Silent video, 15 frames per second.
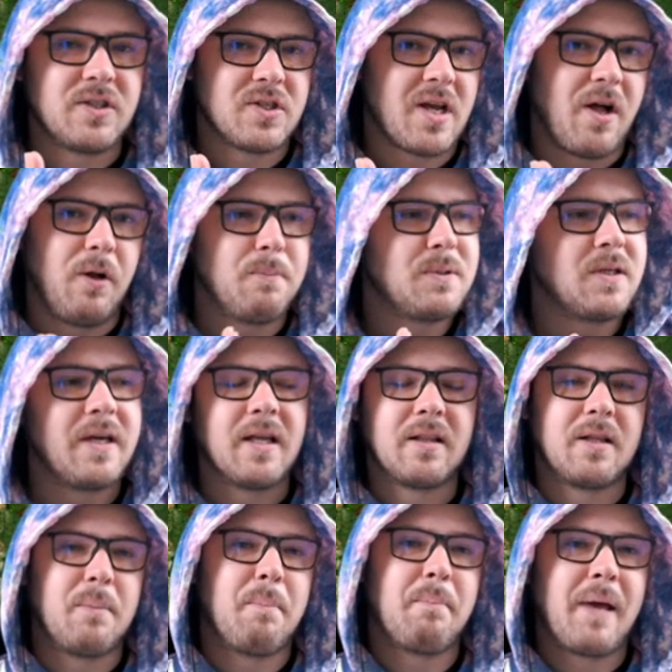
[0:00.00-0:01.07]
just helps get
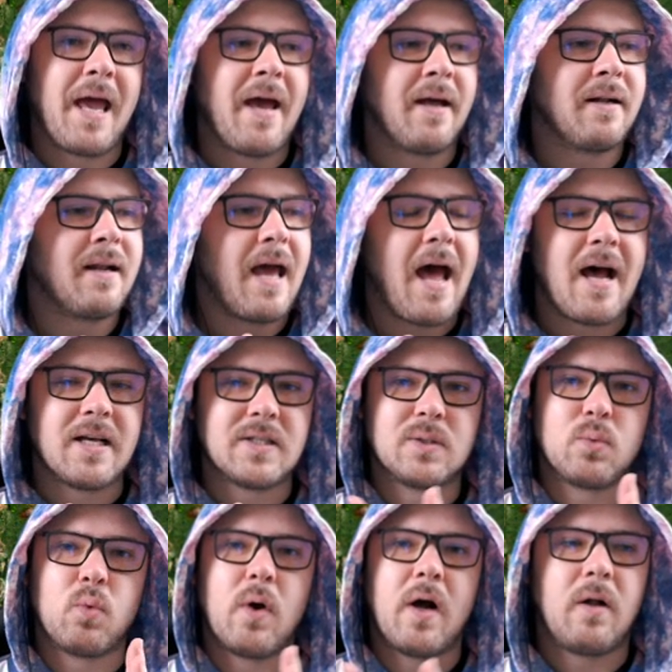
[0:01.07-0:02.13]
them banned as
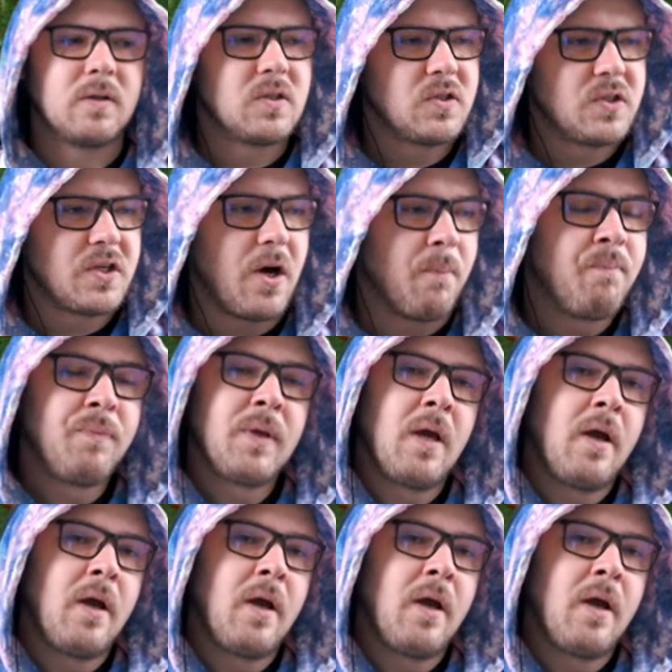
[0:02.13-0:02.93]
well. So